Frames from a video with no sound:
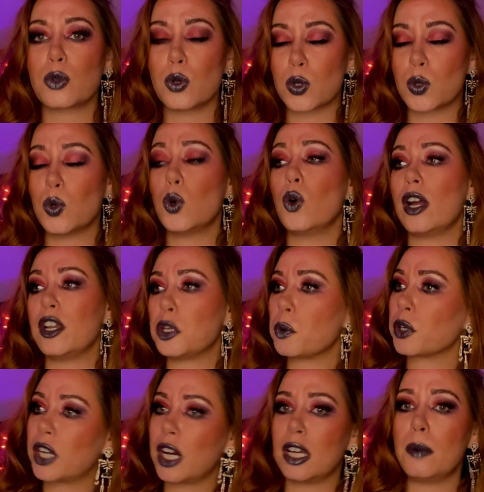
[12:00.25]
school, and you were
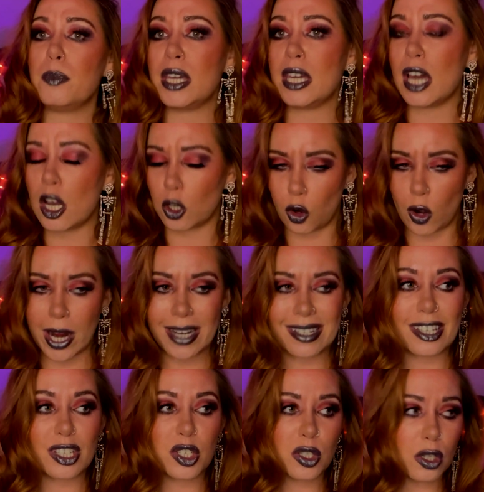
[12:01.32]
going to be a great
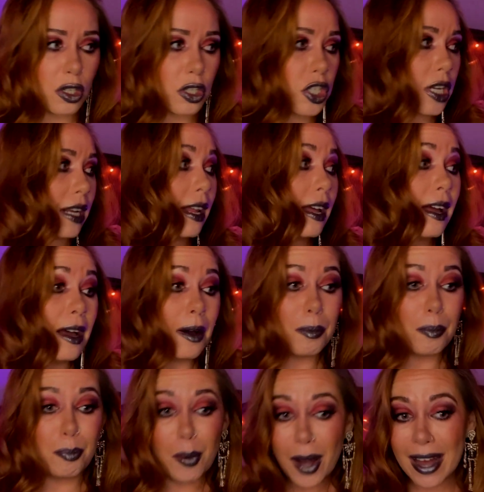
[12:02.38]
surgeon.
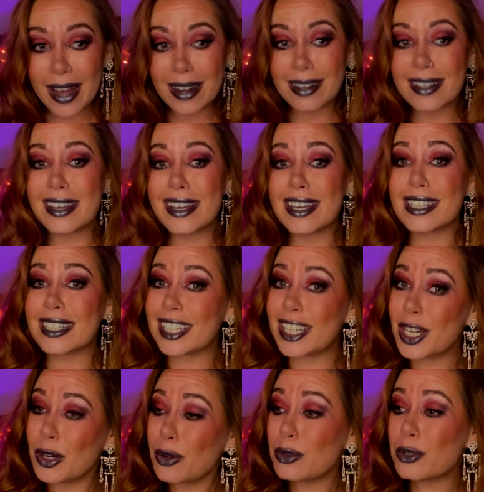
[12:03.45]
But
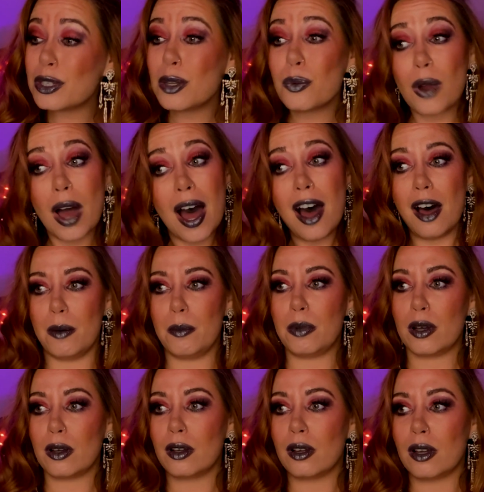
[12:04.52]
here's the rub.
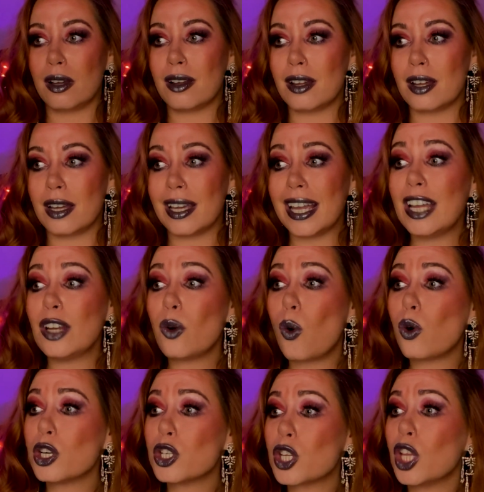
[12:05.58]
In
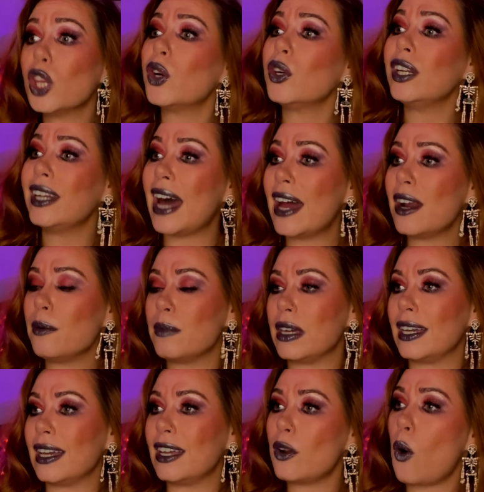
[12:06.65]
order to learn
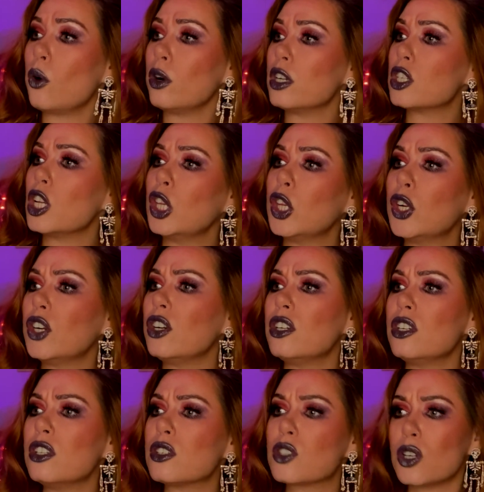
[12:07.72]
anatomy, in order to
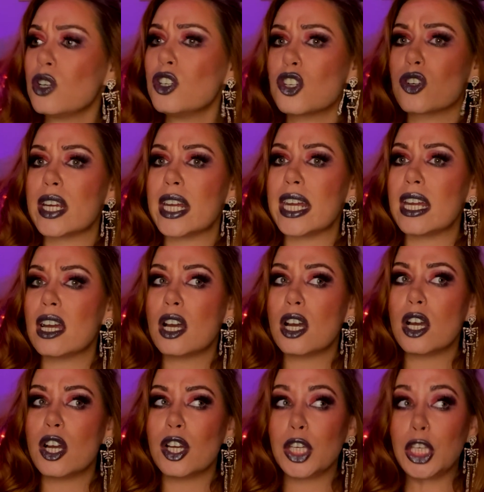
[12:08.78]
learn surgery,
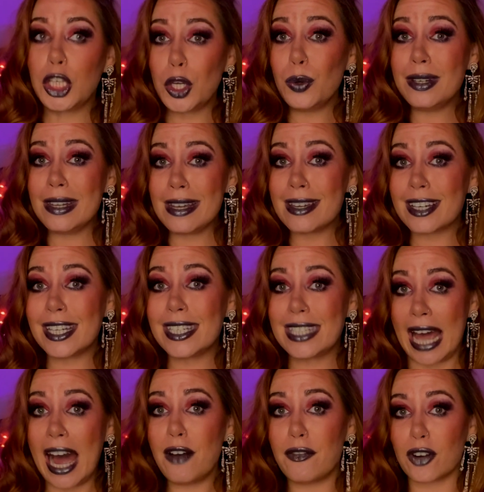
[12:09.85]
you need
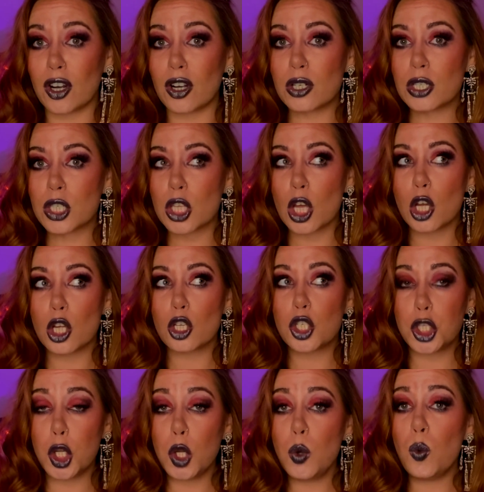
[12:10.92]
cadavers
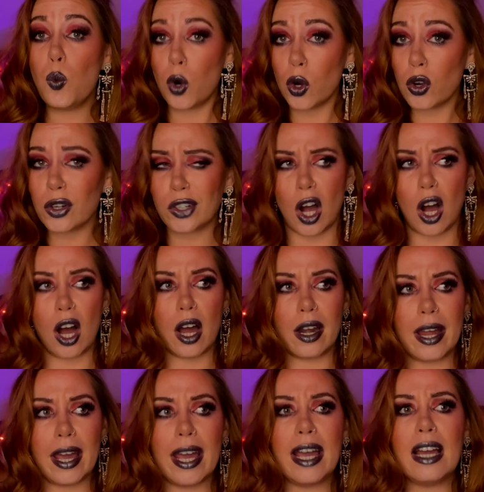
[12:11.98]
to work on,
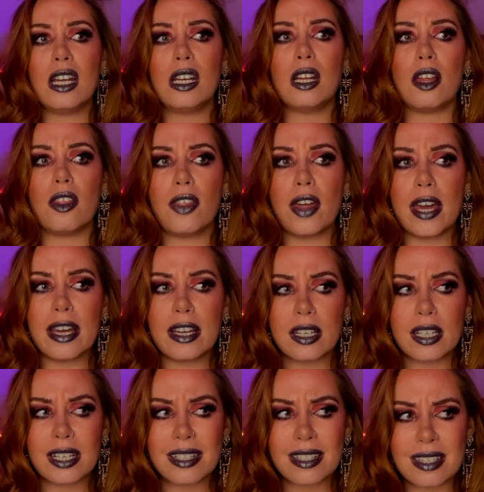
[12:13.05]
and they
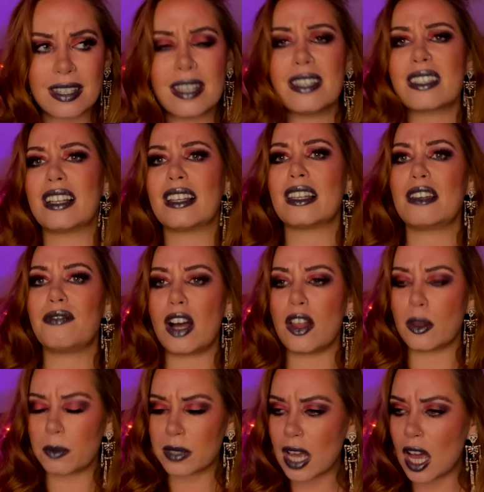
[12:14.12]
consistently found
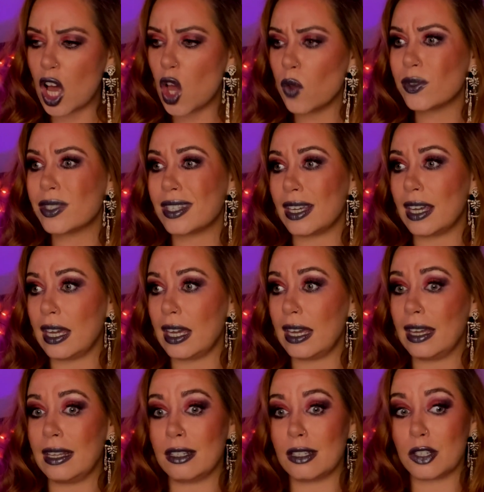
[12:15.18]
themselves
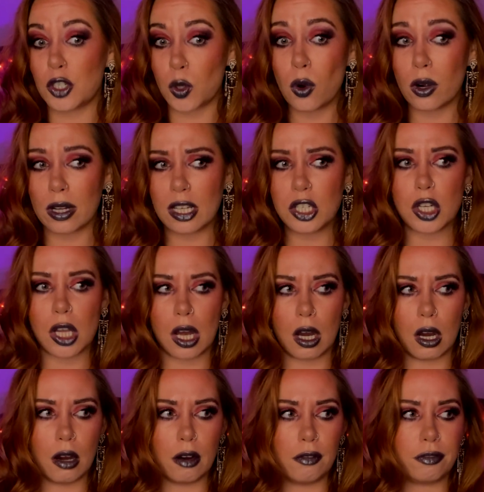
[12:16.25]
in shortage
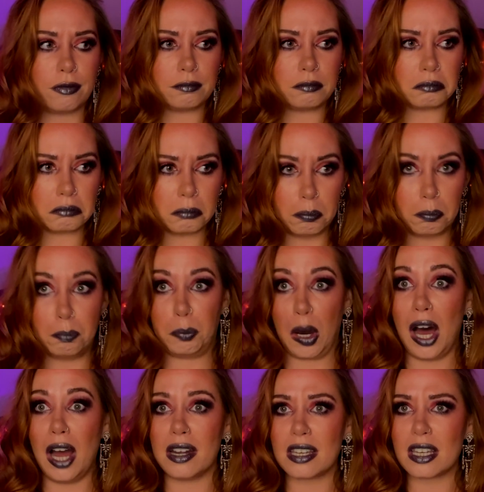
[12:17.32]
of
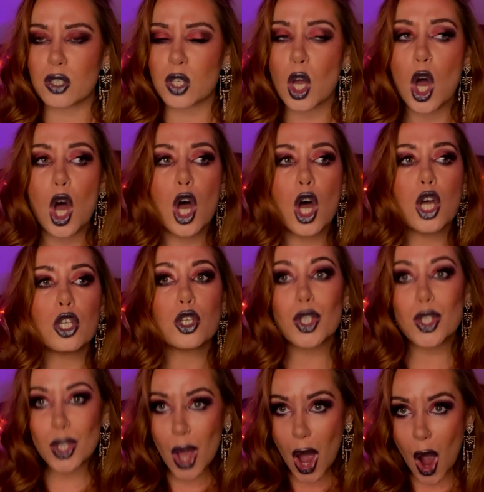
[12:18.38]
bodies.
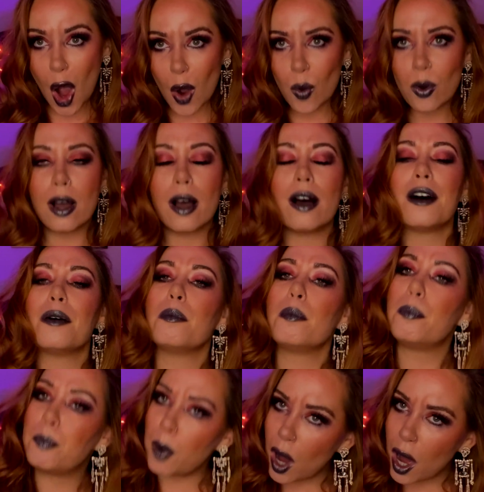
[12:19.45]
So
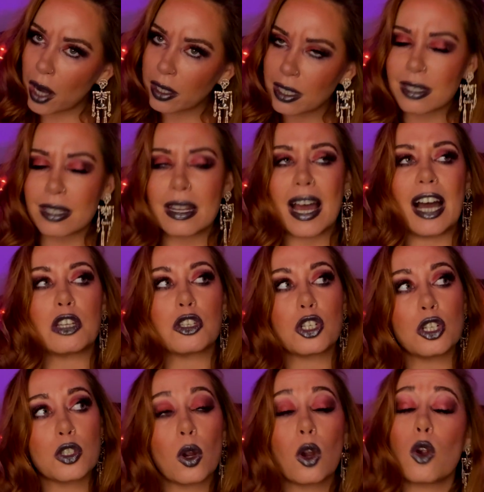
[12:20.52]
body
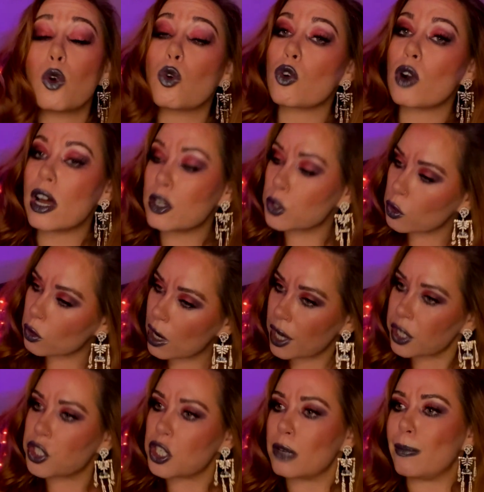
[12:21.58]
snatchers, or
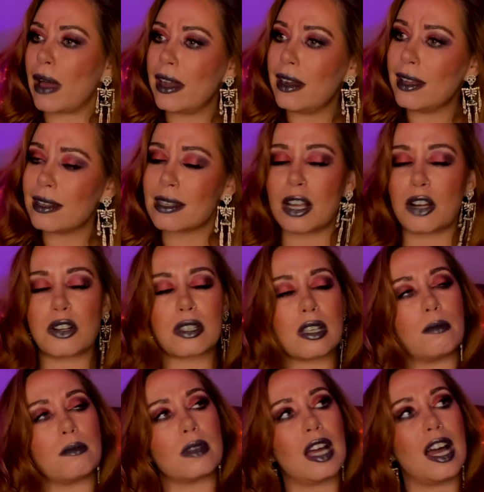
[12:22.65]
resurrection men as they are
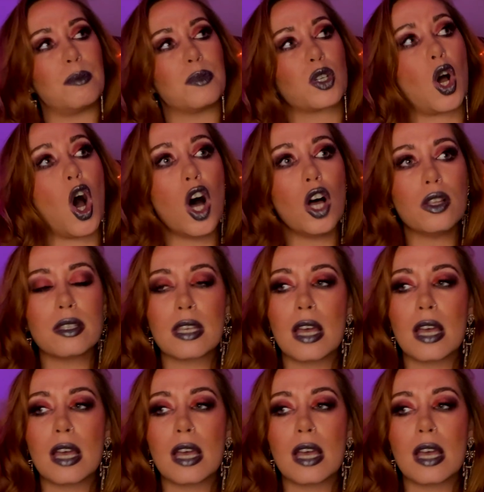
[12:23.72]
sometimes called,